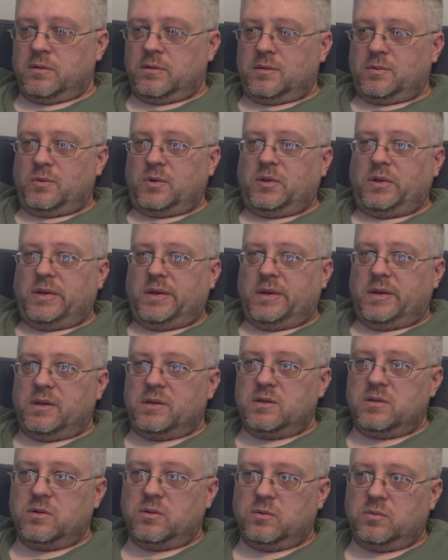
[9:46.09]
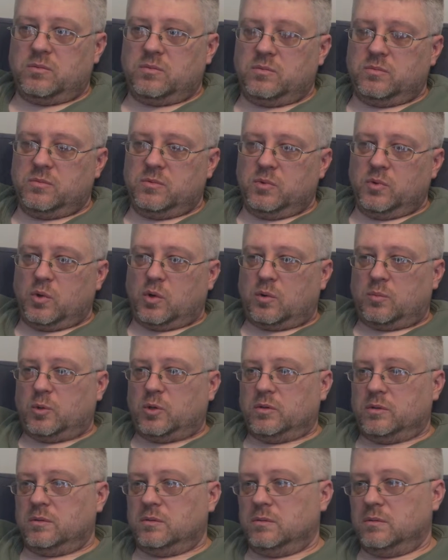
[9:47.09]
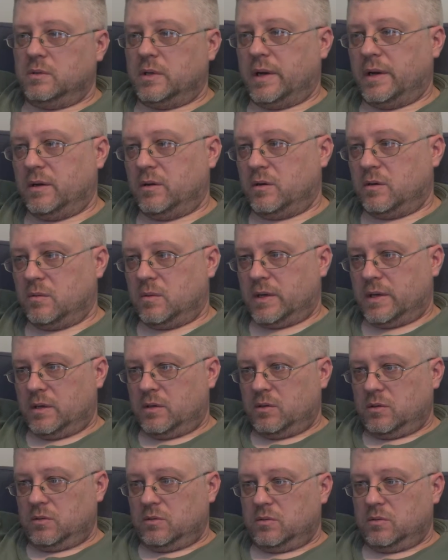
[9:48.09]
There really is no normal day underway.